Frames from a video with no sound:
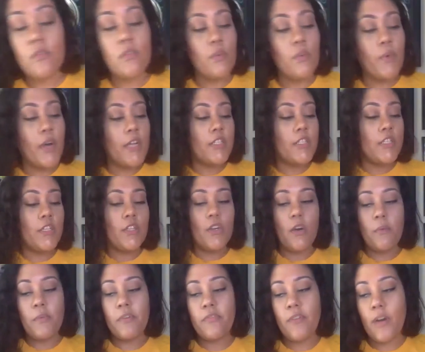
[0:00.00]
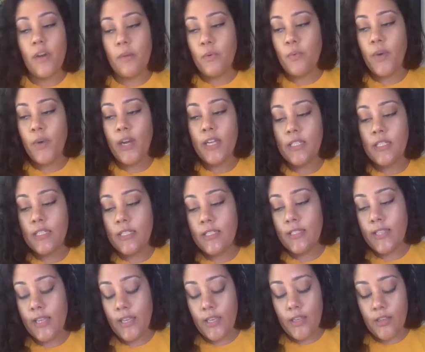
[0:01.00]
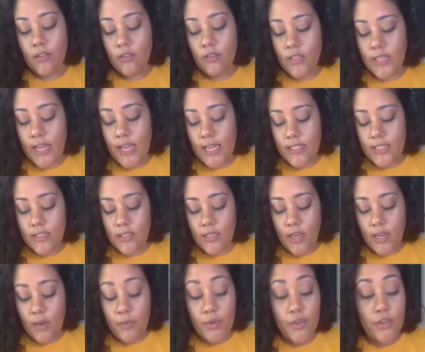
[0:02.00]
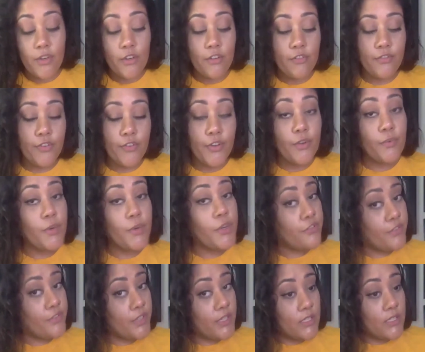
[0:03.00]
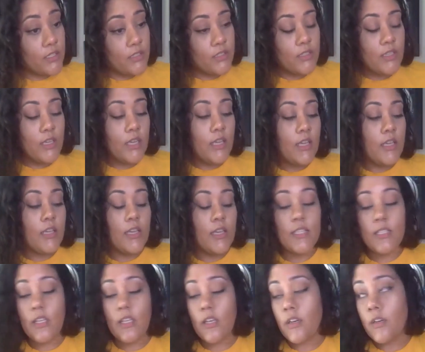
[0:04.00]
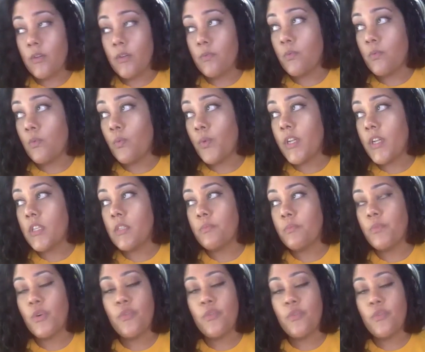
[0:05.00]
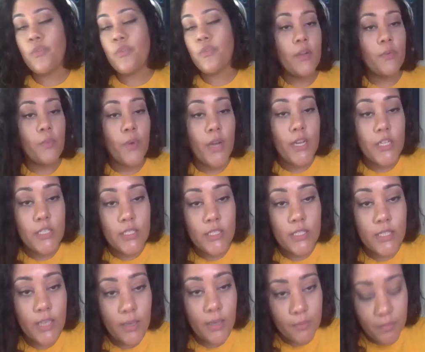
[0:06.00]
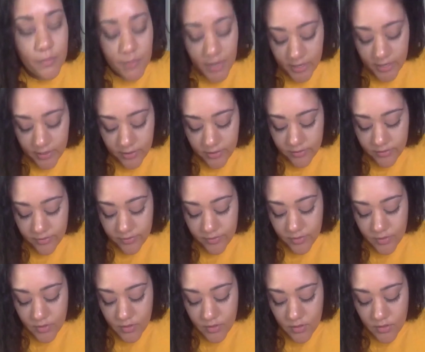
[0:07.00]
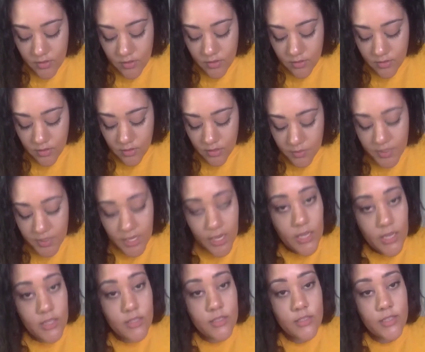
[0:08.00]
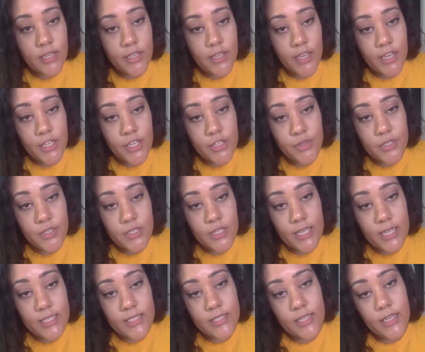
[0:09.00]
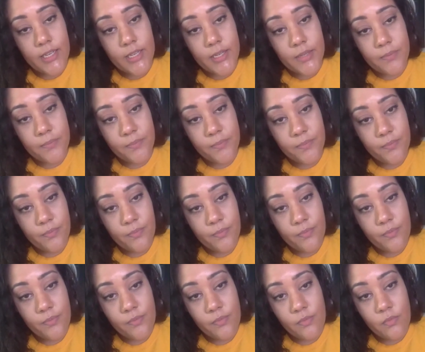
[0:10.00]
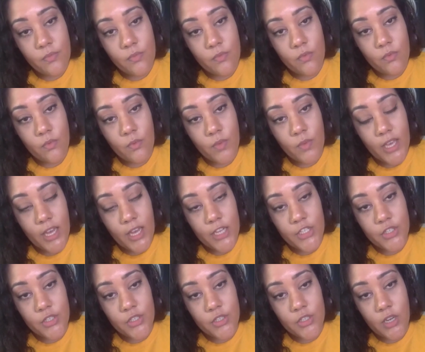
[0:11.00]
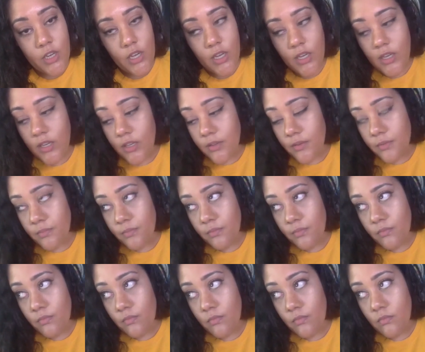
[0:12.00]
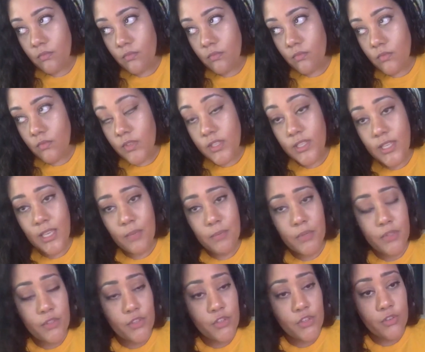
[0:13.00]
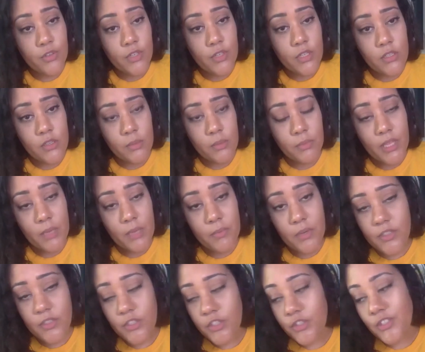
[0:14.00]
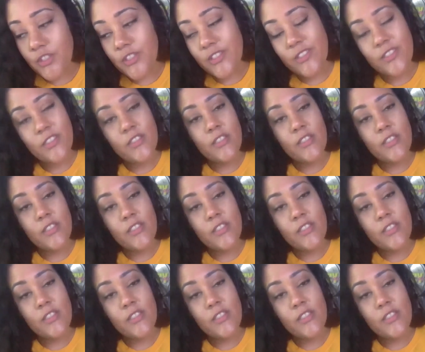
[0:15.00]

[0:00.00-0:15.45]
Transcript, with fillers: YG, you know I'm a I'm a YG stan. The last thing I want to know for your real fans is um when is movie writing YG coming back? Because we got mm-hmm. Stay Dangerous last time. We had your uh, was it Keeping in the Streets or Blaming on the Streets?